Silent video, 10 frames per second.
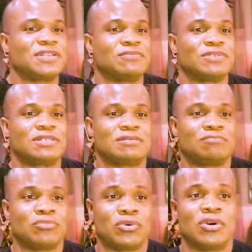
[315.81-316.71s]
and it
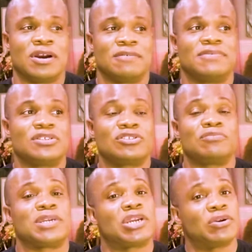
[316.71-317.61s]
was more of the
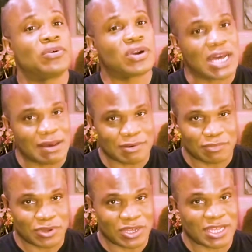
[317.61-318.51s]
superhero comic
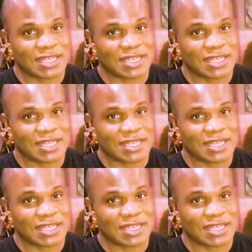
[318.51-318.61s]
book.